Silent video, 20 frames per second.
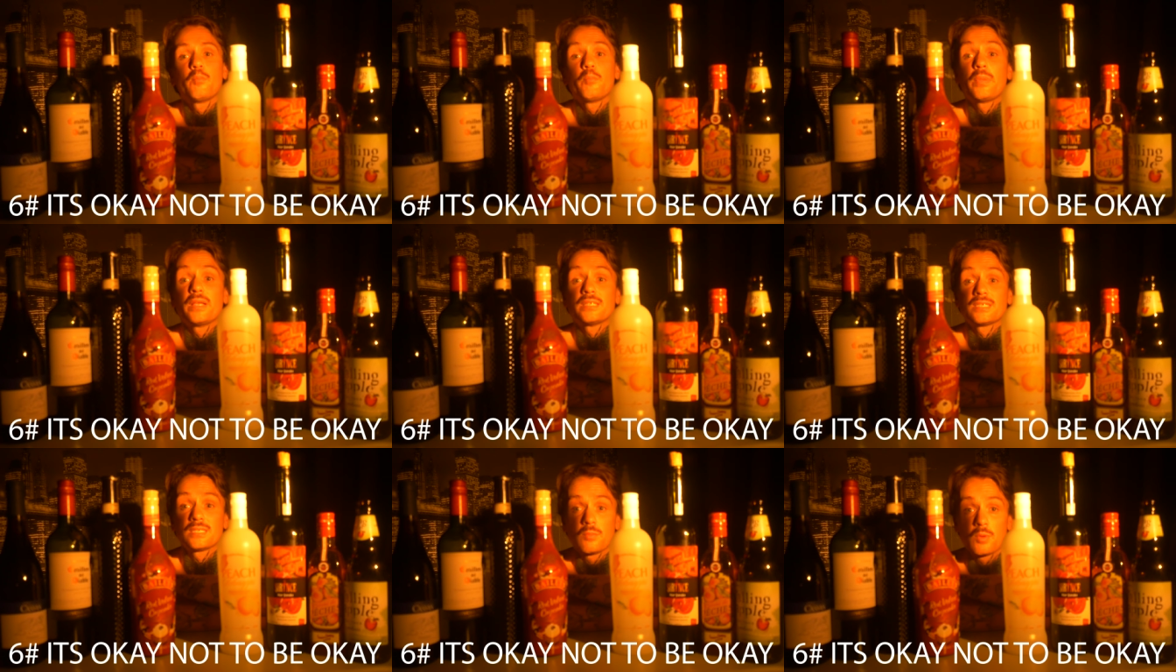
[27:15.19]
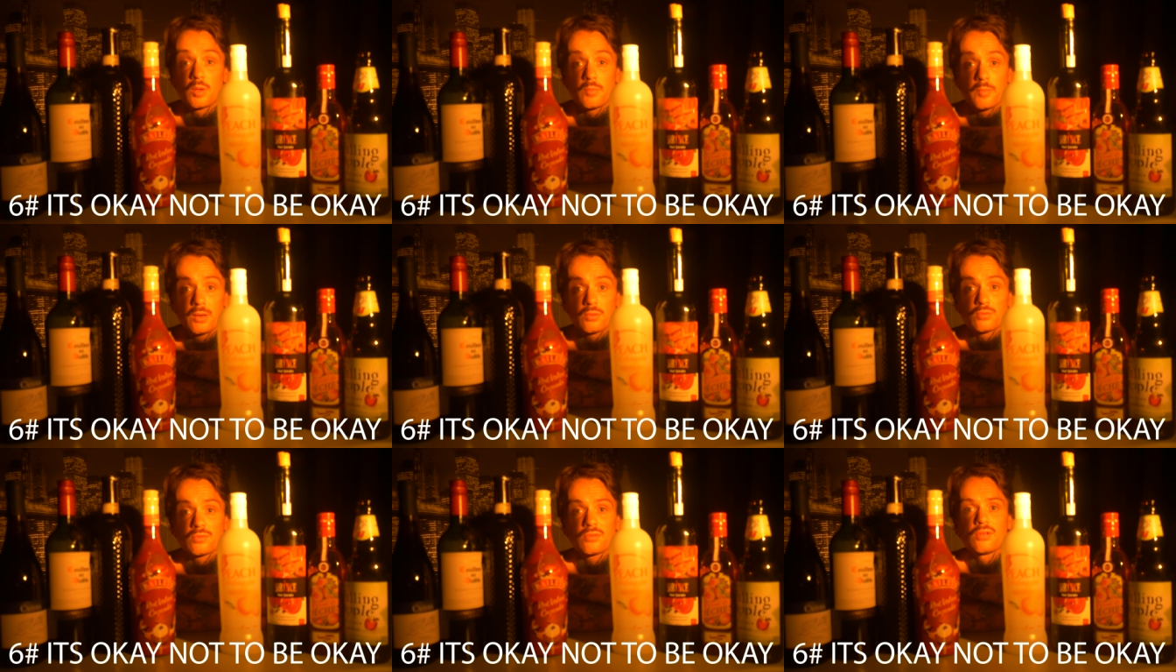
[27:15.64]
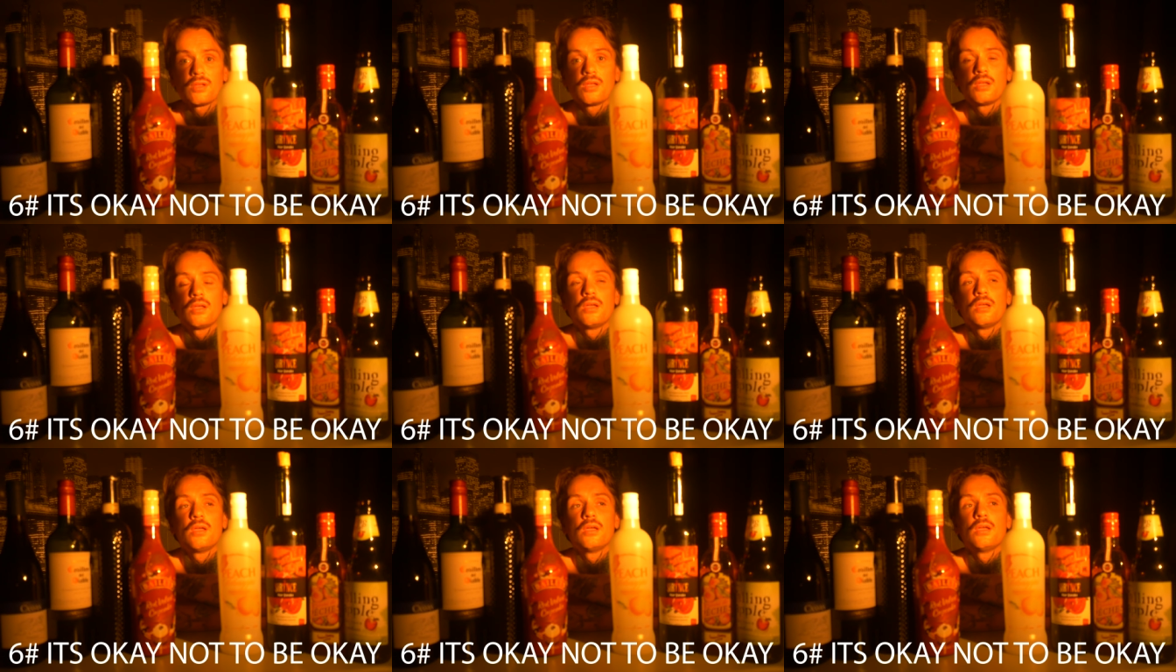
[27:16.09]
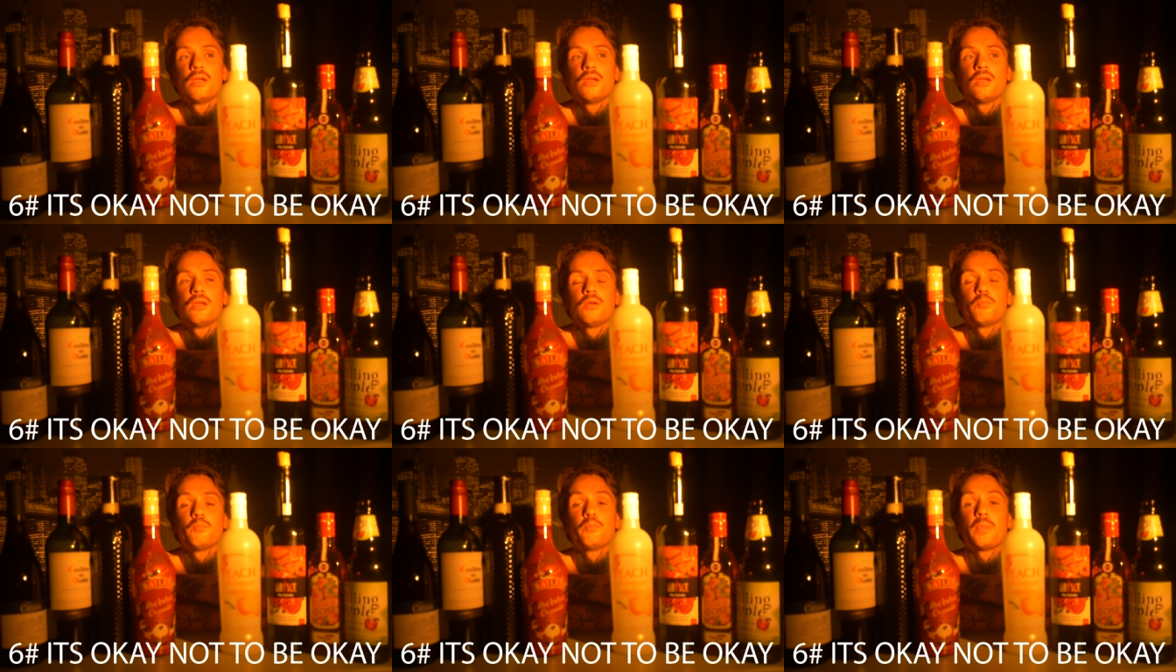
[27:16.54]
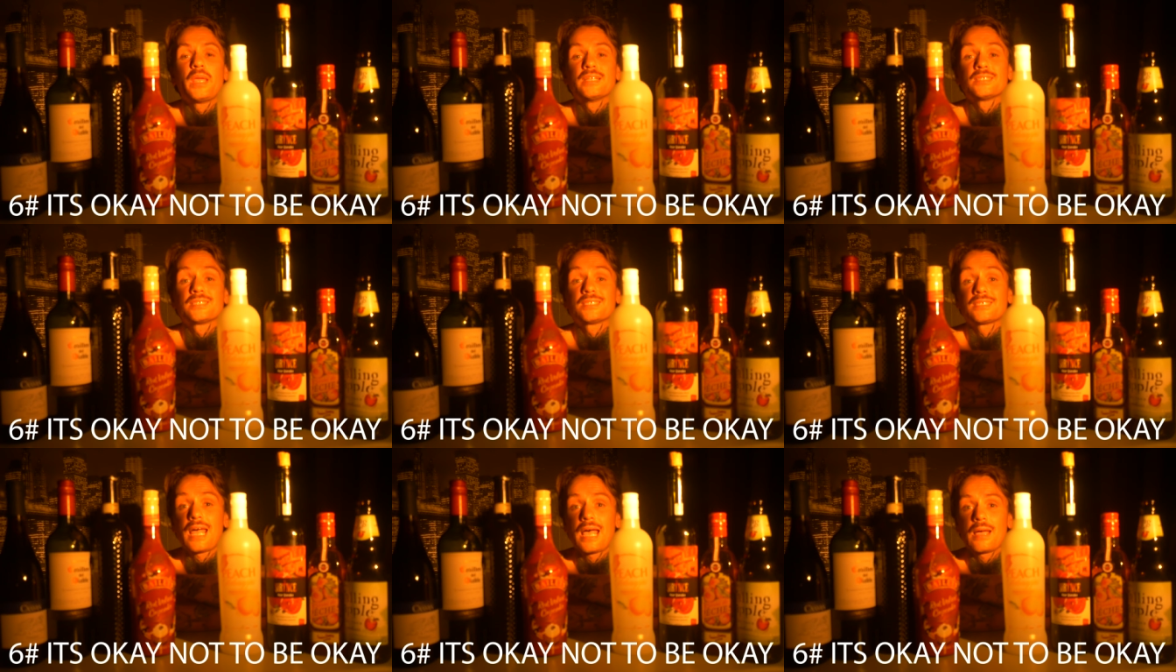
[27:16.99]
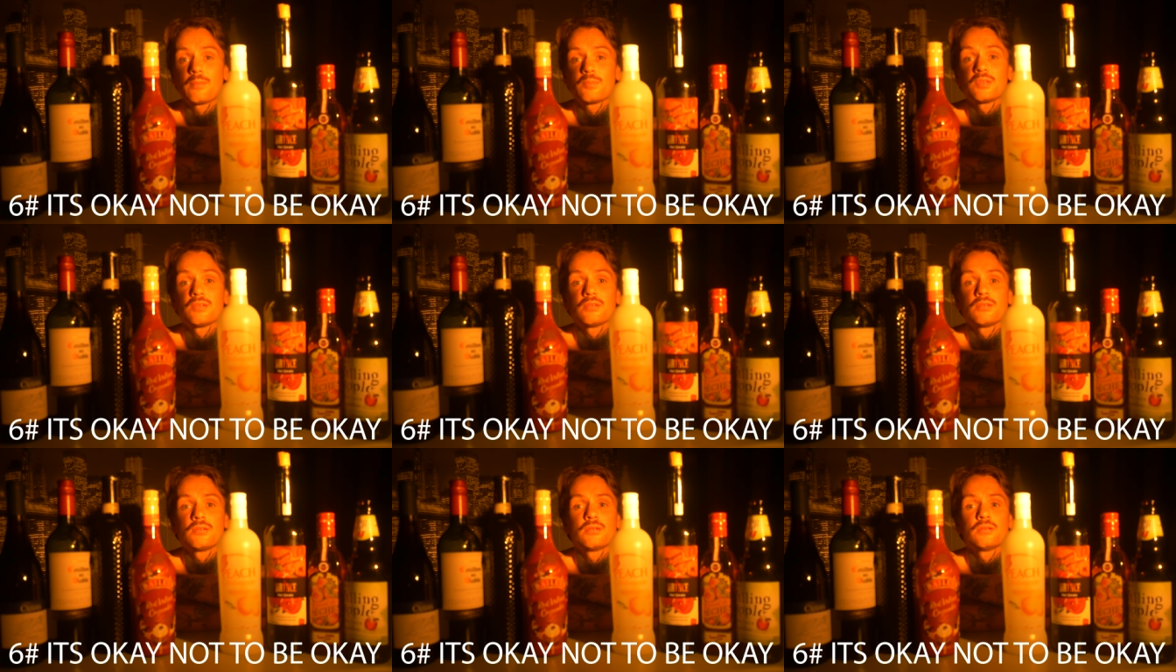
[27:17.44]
pissing on my mouth, being stabbed,